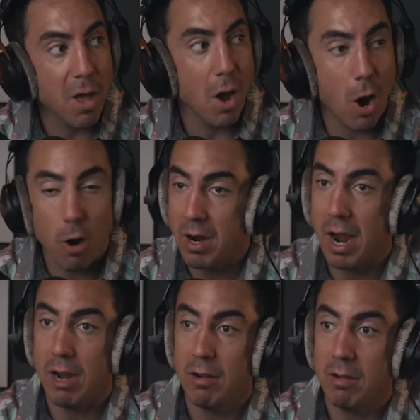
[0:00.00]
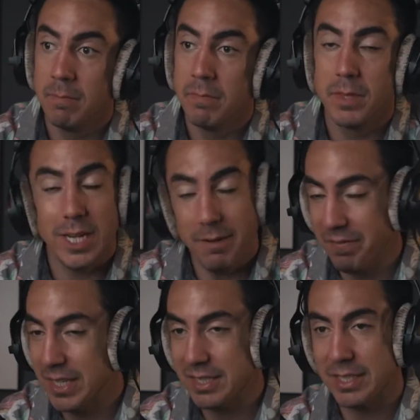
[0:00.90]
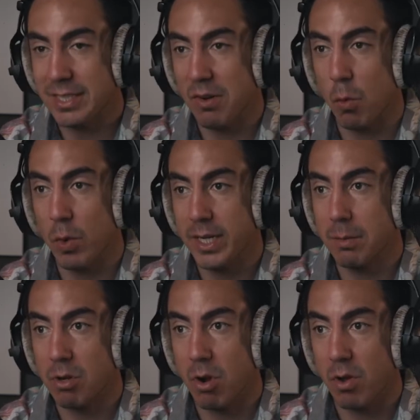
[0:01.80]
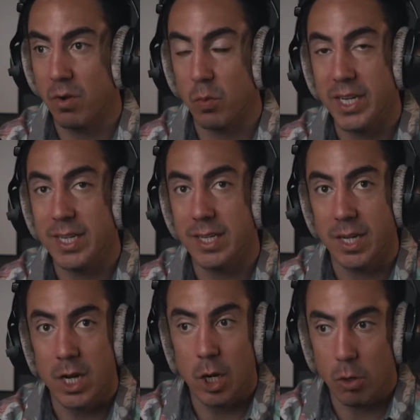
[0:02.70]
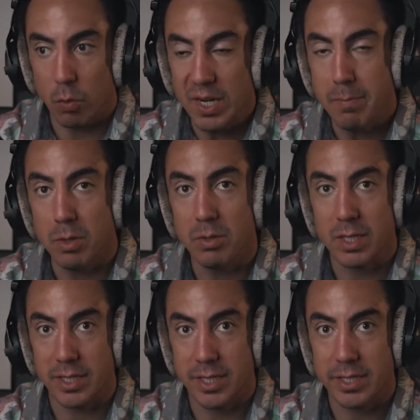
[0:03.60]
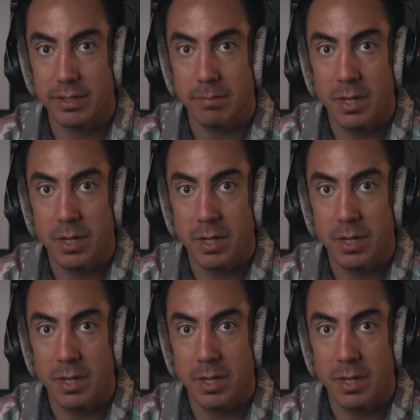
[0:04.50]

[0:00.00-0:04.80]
Okay. If this isn't a wake-up call that we need to reboot the system,